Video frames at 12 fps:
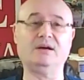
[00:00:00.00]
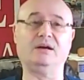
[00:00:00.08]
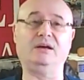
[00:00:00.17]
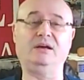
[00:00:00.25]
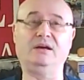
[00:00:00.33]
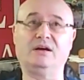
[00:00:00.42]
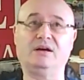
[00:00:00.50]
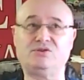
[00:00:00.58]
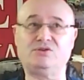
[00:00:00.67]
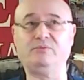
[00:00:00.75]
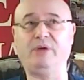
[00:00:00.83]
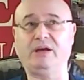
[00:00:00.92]
Yeah,
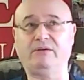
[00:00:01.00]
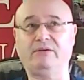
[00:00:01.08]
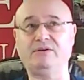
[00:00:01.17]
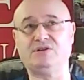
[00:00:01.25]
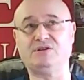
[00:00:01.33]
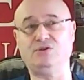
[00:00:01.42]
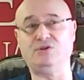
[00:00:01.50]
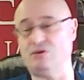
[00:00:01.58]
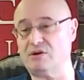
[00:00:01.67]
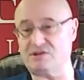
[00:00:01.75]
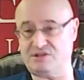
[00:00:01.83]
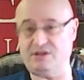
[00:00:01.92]
two bakeries in New
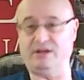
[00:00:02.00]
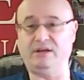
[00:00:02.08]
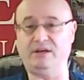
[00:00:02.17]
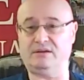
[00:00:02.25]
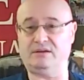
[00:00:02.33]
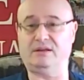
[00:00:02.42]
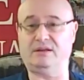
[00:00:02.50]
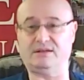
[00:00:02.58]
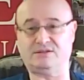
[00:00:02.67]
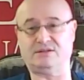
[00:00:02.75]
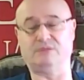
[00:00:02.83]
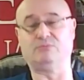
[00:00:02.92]
York City,
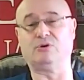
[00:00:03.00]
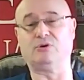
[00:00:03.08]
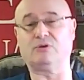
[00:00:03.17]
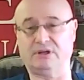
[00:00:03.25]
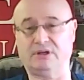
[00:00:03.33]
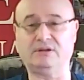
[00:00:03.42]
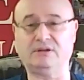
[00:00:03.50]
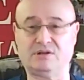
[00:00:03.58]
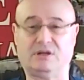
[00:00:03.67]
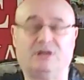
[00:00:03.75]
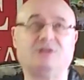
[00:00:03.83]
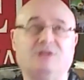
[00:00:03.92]
that's in Brooklyn,
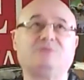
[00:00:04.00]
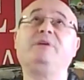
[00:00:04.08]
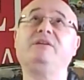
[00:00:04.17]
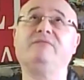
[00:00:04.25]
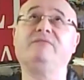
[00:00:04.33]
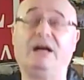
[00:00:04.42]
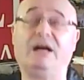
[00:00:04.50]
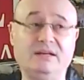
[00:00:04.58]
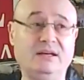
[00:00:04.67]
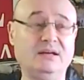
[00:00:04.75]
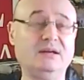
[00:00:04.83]
uh, Spring Valley,